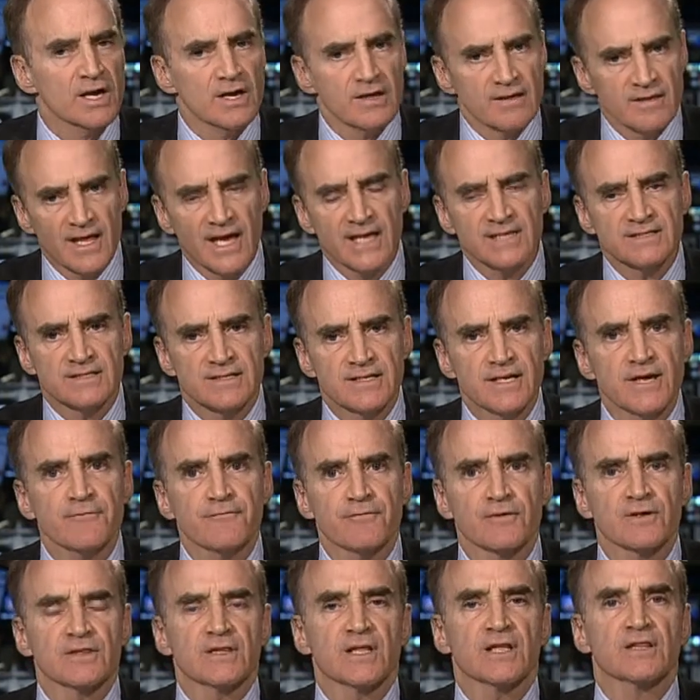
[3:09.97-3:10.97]
That's
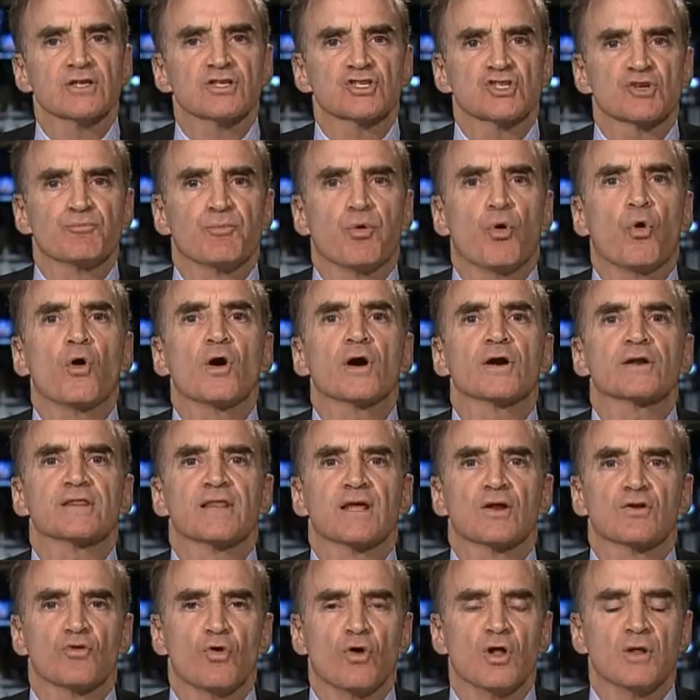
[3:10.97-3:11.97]
different than the support
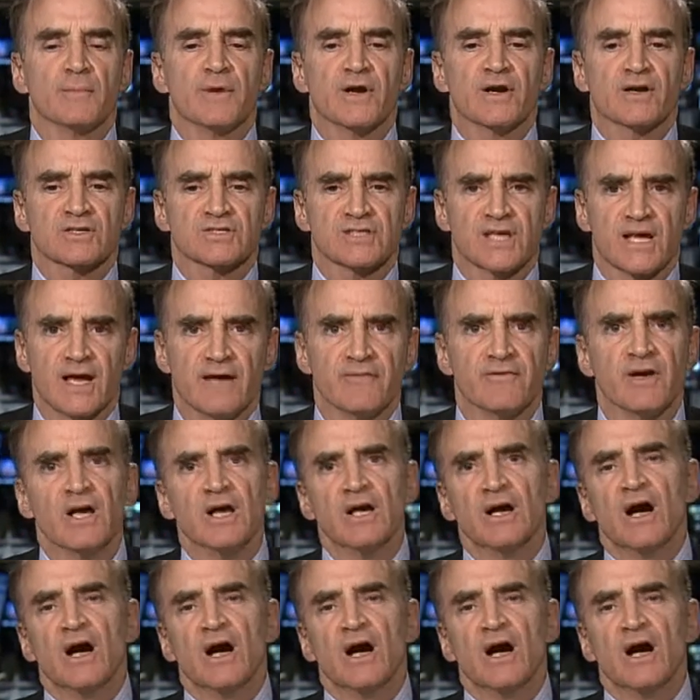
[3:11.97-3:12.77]
that all Americans have.